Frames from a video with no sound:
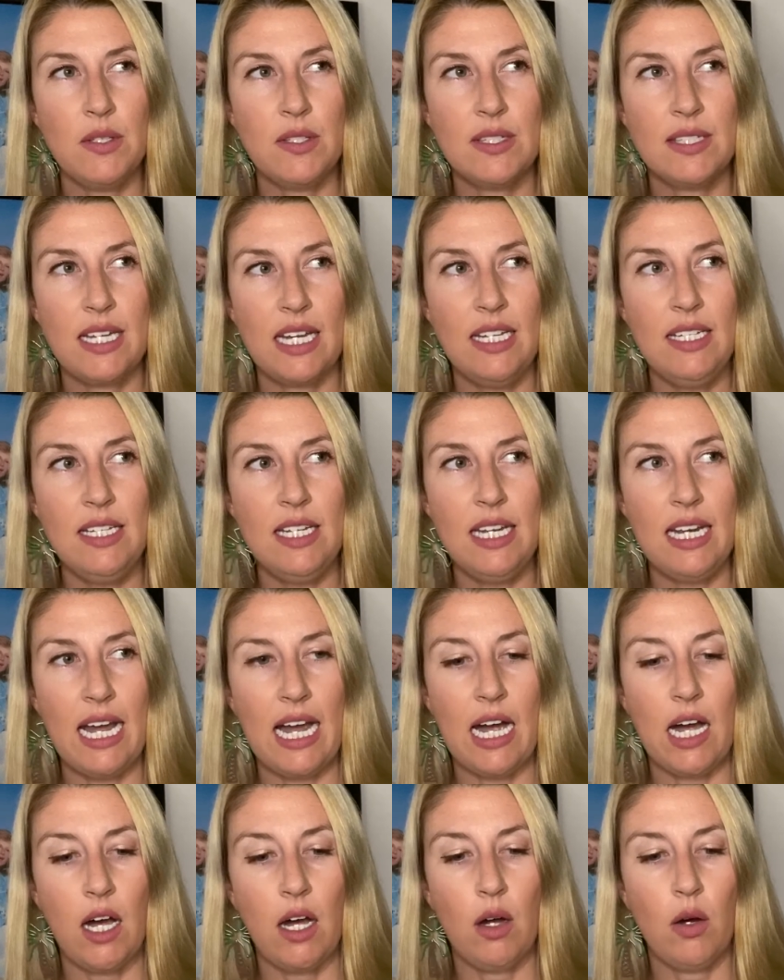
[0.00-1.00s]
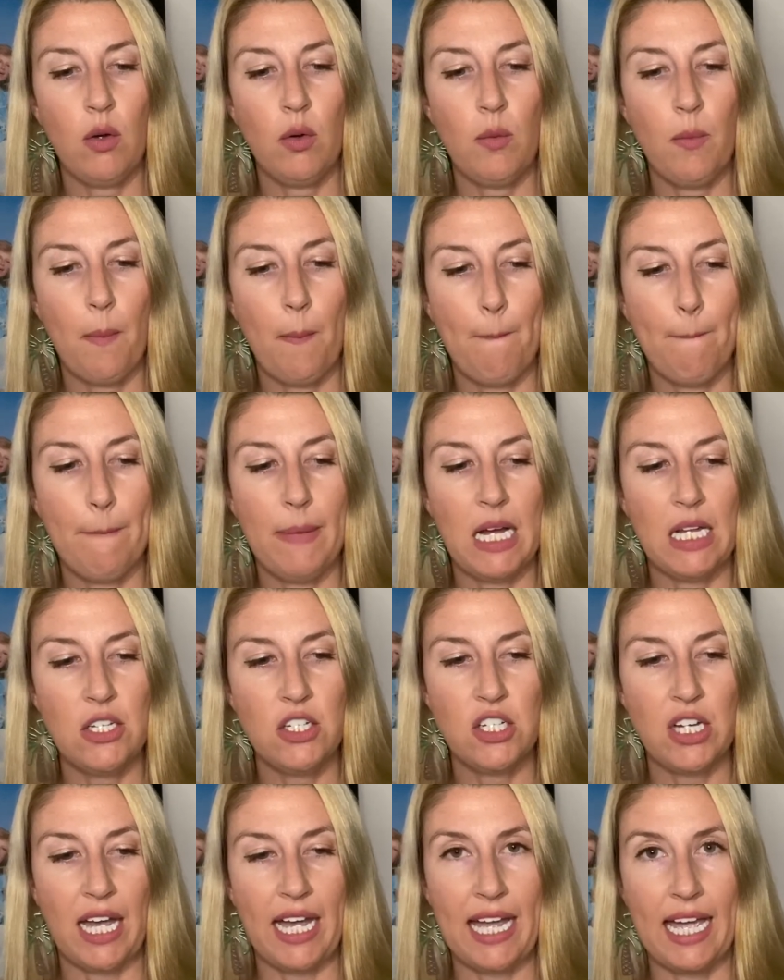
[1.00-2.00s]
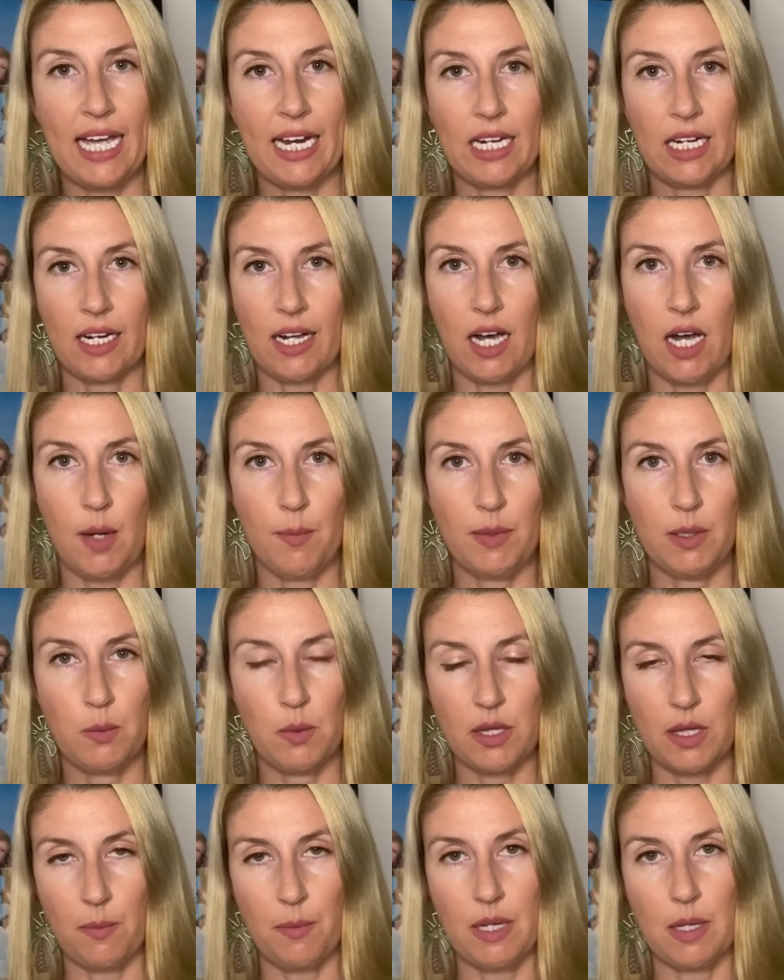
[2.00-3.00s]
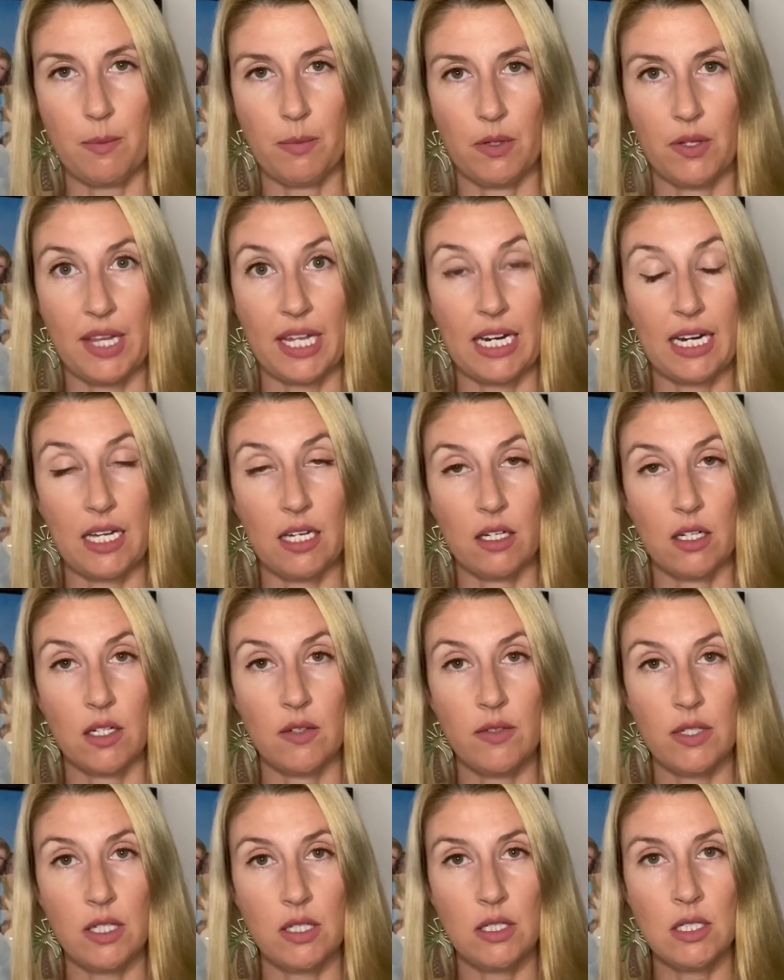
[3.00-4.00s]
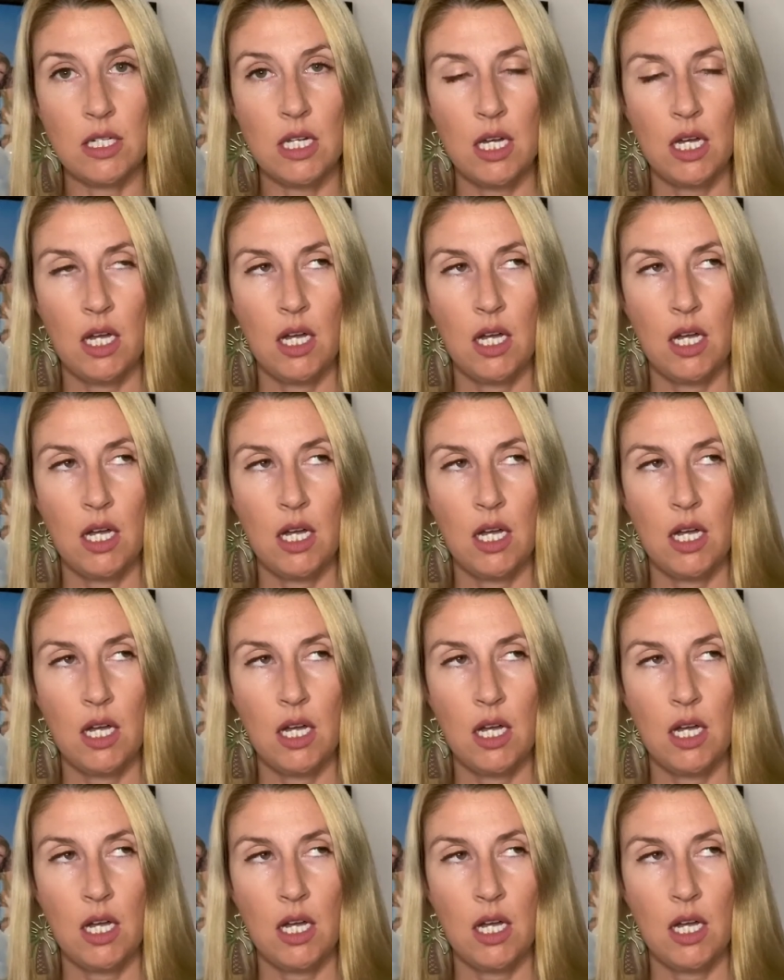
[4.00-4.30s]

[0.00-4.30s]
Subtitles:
stunned at how much I had in common with the people that I interviewed,